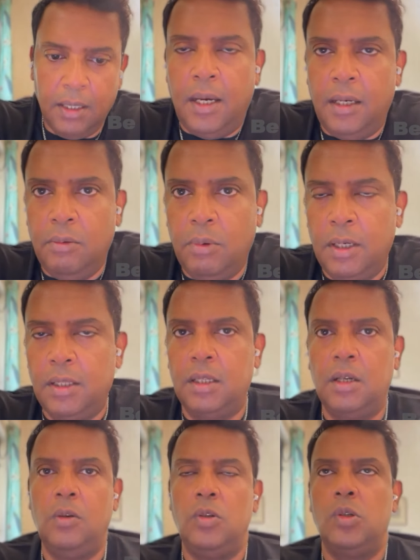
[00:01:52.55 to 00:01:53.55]
And one of the
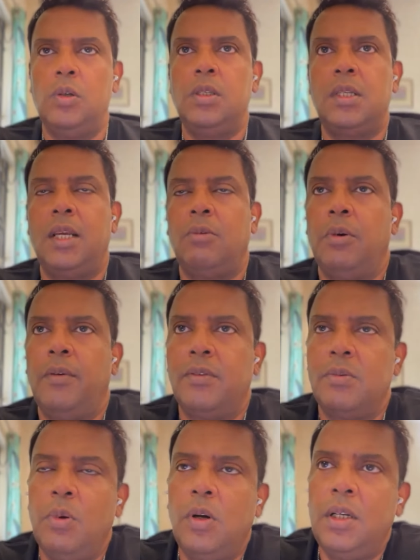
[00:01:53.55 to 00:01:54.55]
crown jewels, like we've
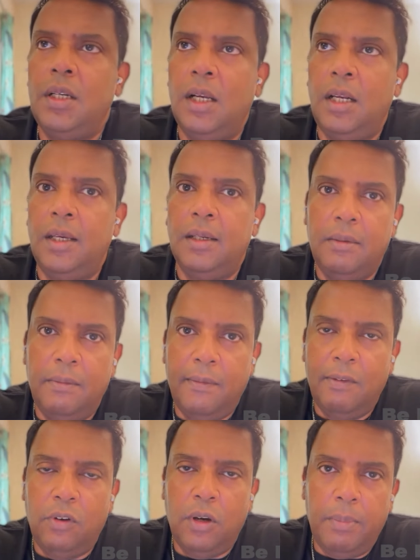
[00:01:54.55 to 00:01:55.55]
spoken earlier,
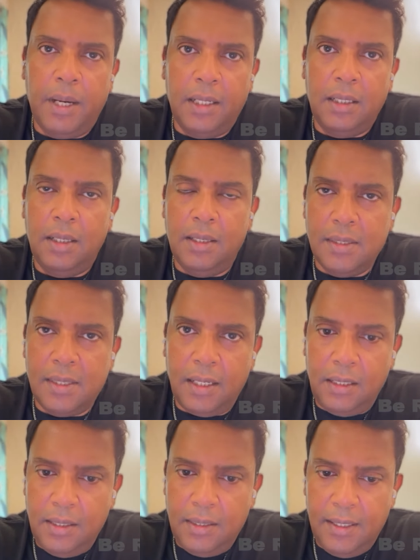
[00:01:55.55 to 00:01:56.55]
for BAT is
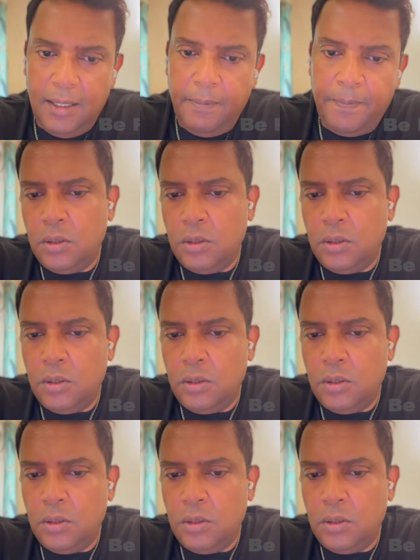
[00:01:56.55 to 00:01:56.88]
ITC.